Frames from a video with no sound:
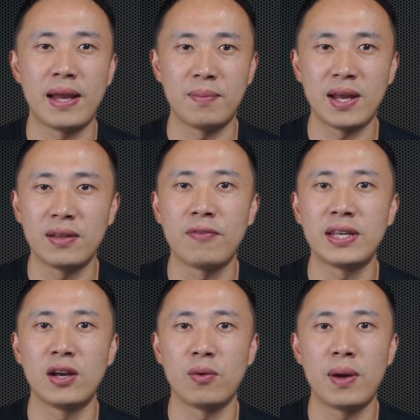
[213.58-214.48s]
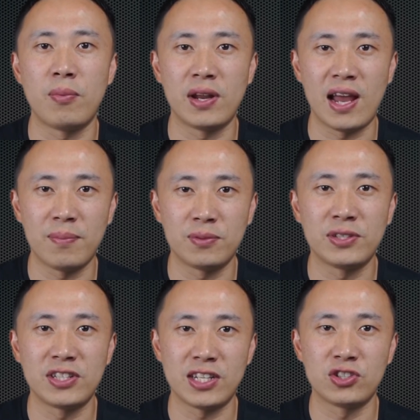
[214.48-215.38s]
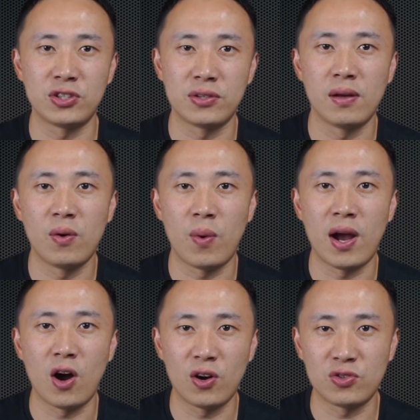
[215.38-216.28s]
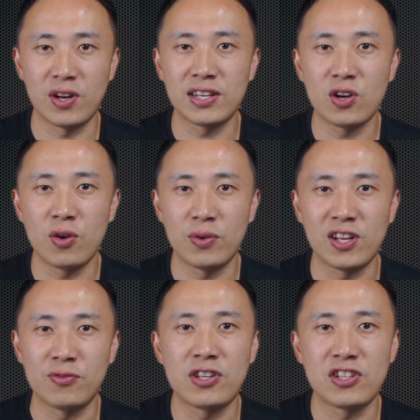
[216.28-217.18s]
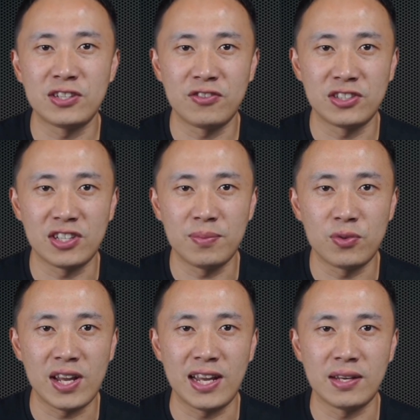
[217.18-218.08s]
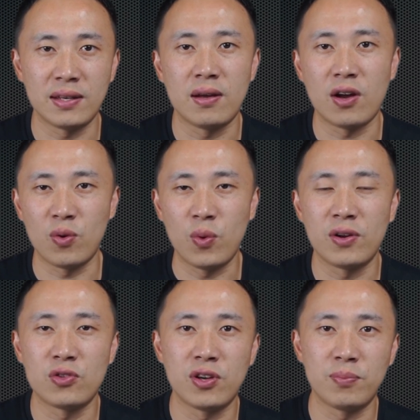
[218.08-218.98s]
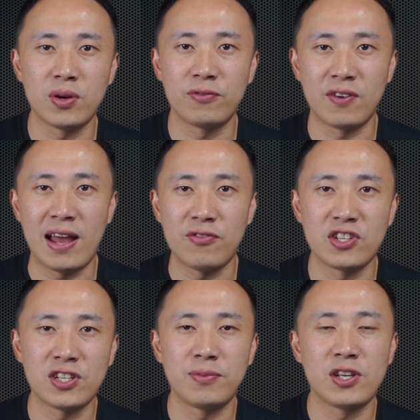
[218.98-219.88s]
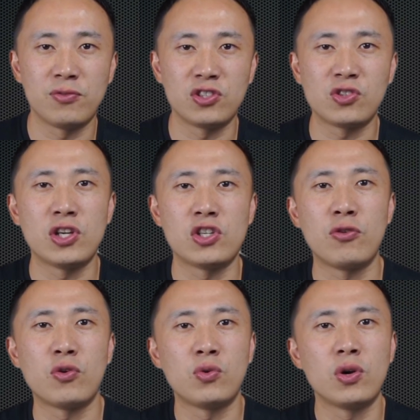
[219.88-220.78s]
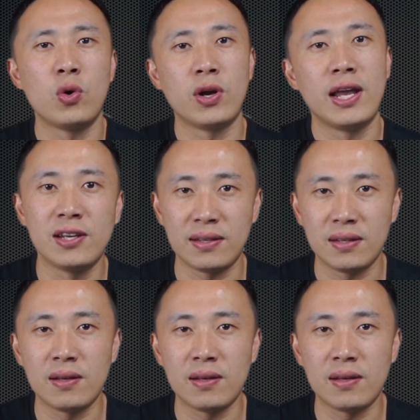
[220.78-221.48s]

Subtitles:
And about the video memory optimization, while Ultra has already received this upgrade, no more 3.5 GB restriction for recording,